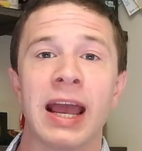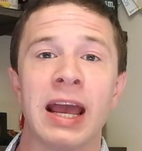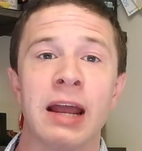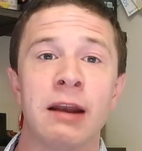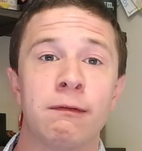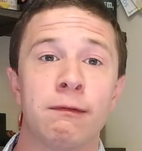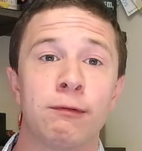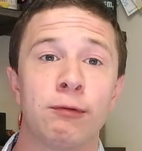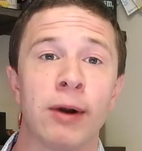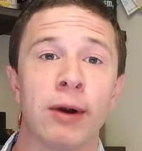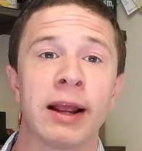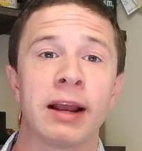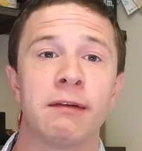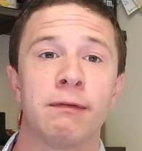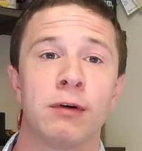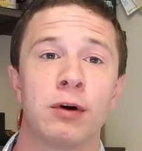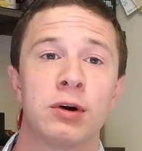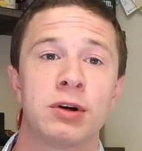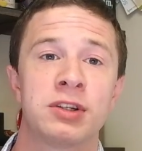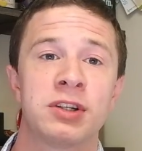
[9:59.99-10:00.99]
and
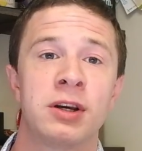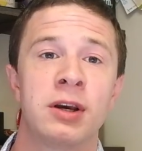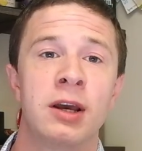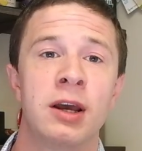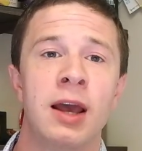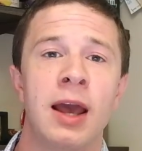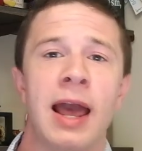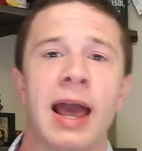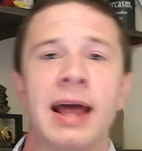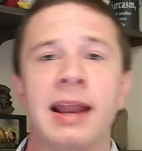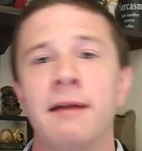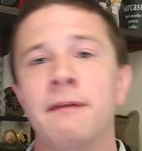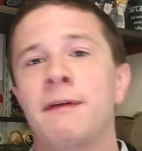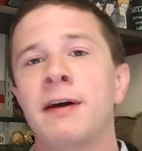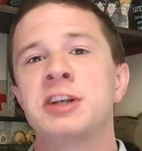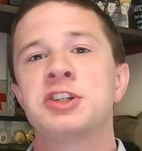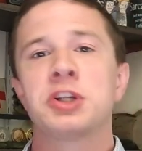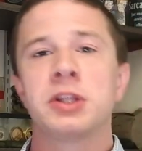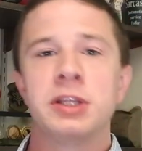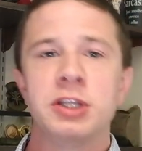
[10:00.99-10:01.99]
Frankfurt. And
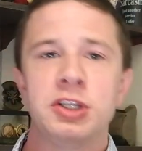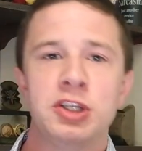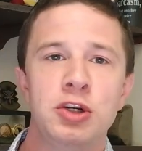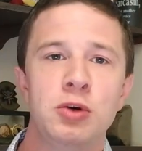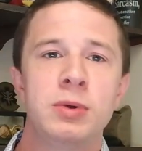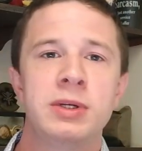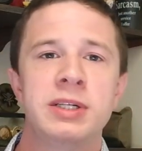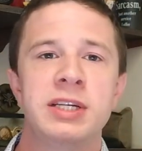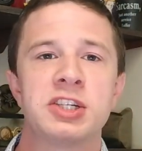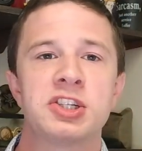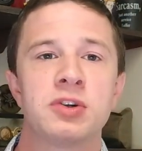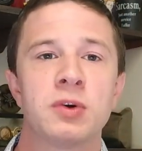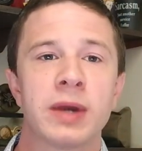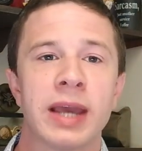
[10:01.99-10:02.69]
eventually 2 additional